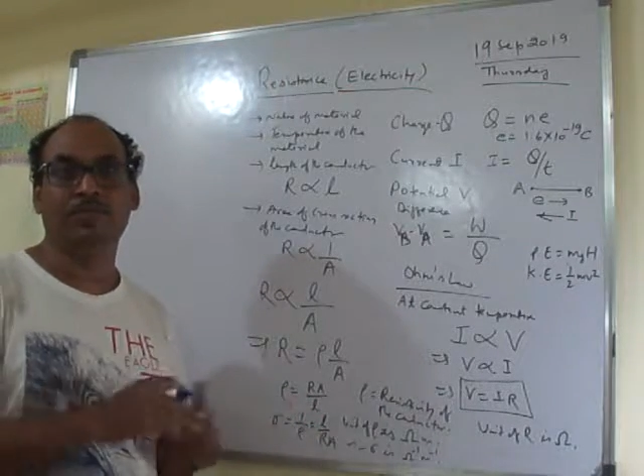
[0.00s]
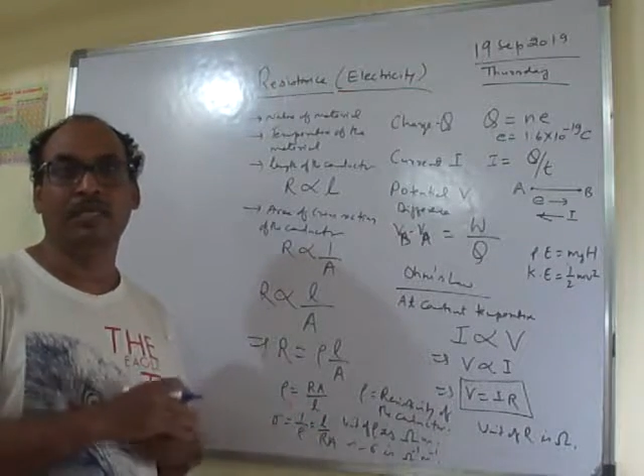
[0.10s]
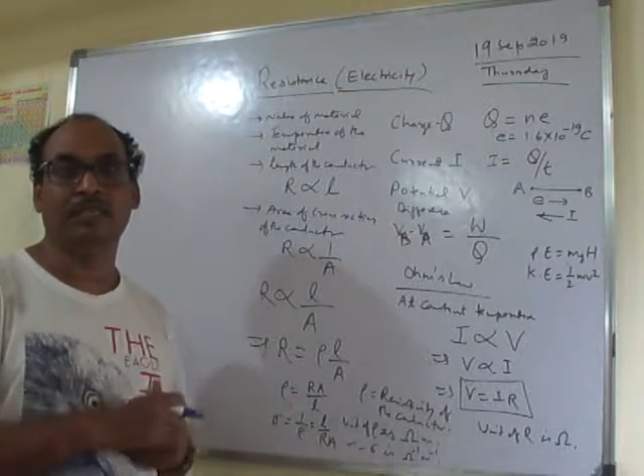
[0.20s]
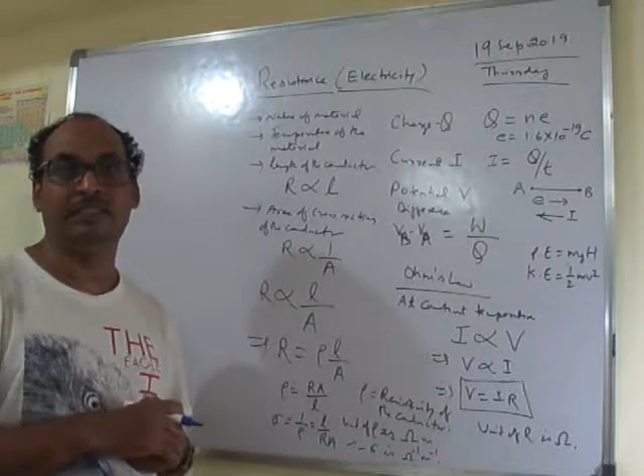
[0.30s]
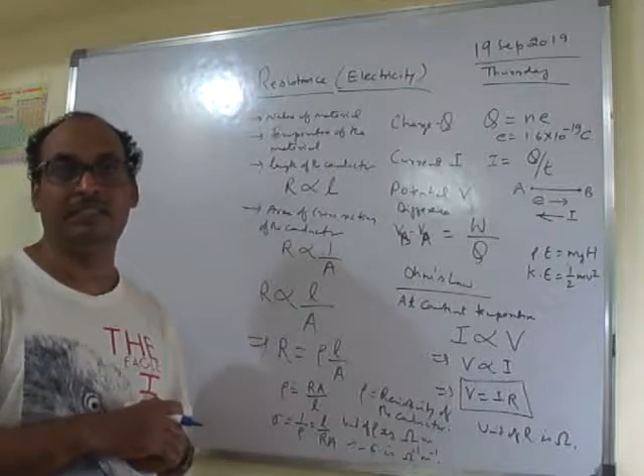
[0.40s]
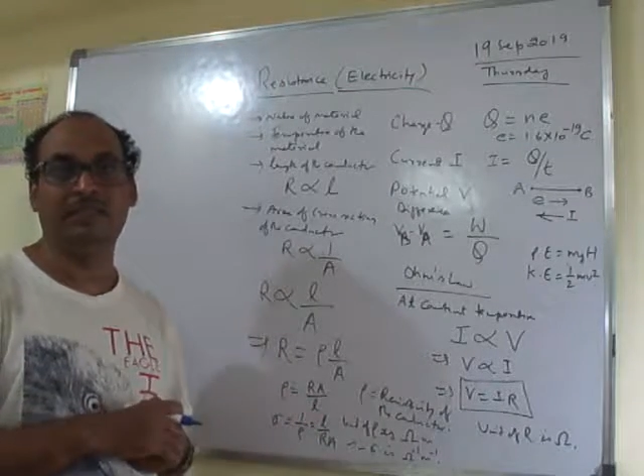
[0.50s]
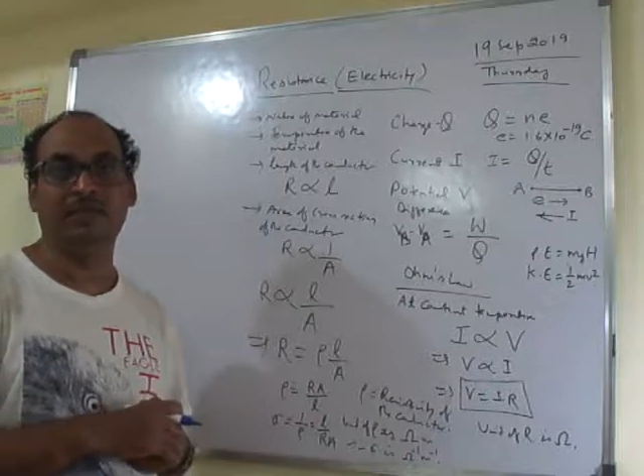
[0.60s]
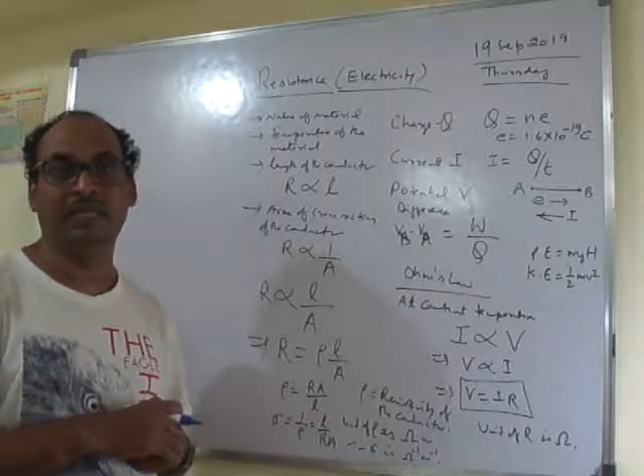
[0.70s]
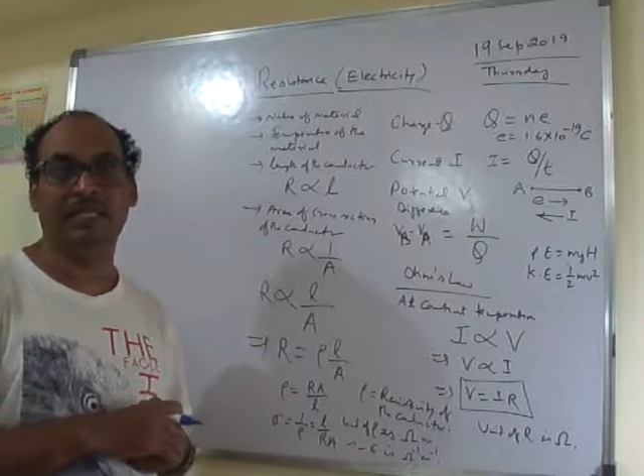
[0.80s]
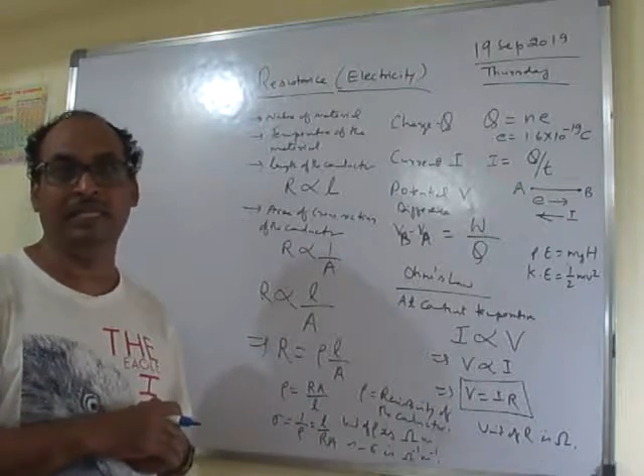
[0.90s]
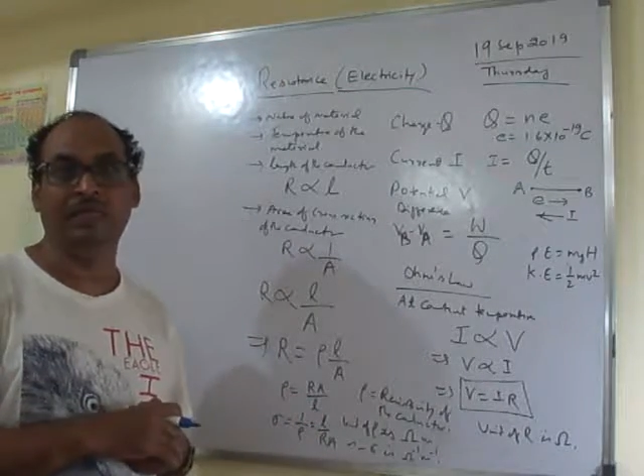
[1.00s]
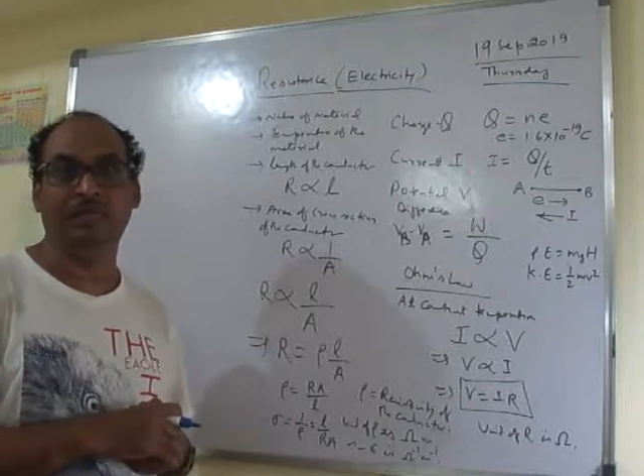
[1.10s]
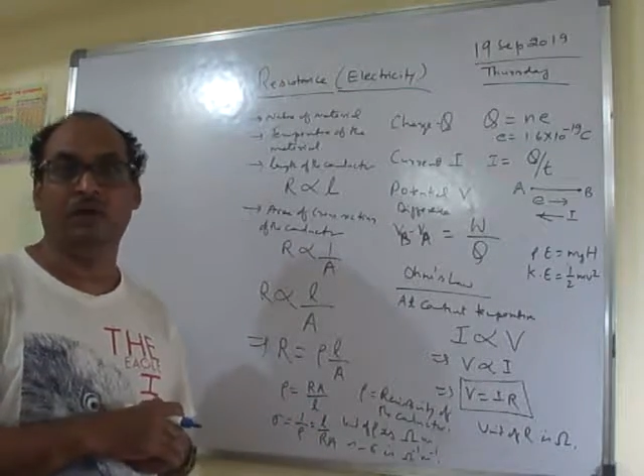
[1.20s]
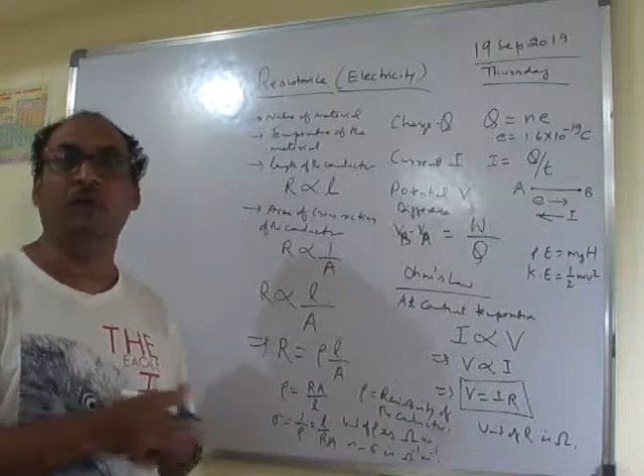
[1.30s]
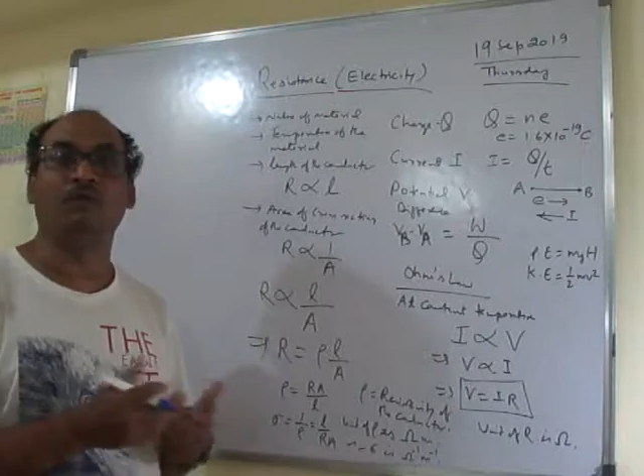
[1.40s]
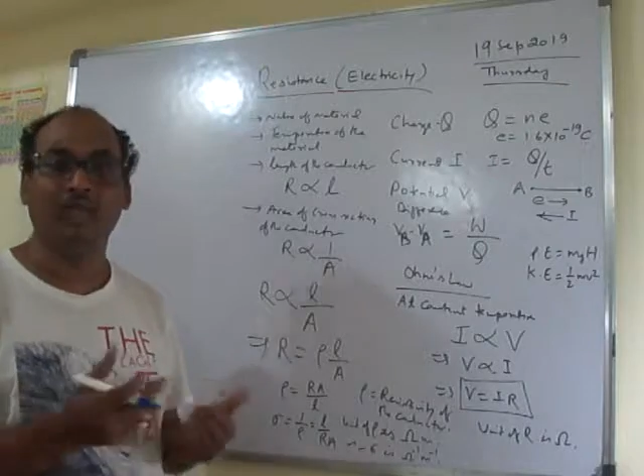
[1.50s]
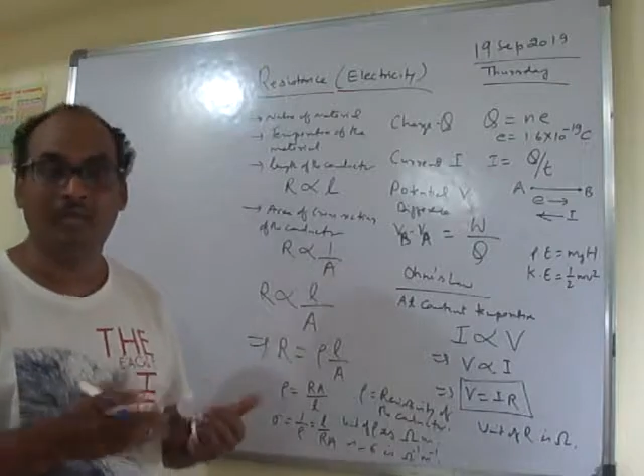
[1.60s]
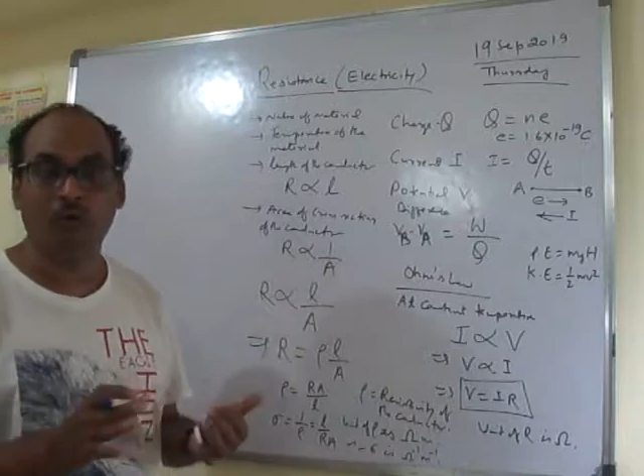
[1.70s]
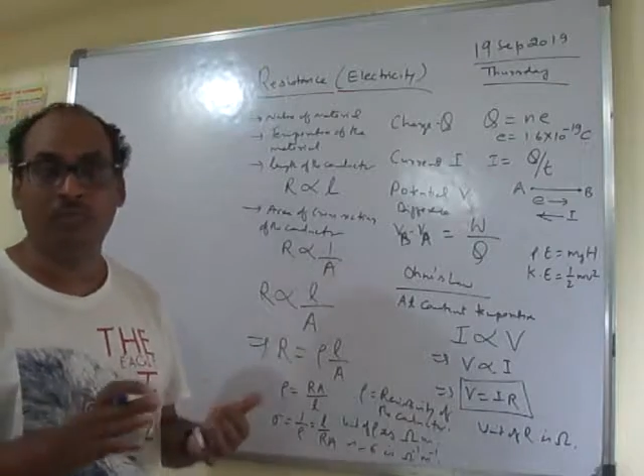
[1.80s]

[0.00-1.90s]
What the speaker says: resistivity or very